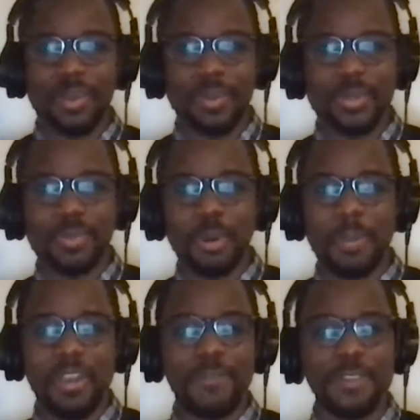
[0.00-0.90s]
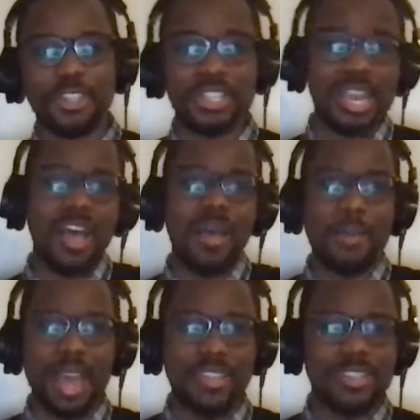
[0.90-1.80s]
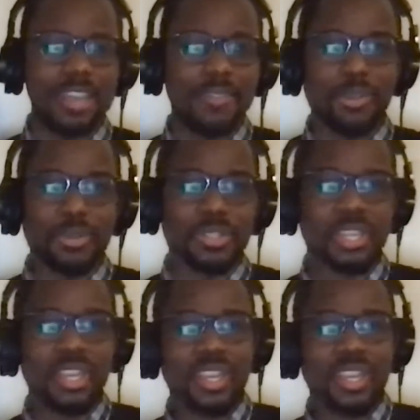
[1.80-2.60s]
it was more beneficial in our minds to have those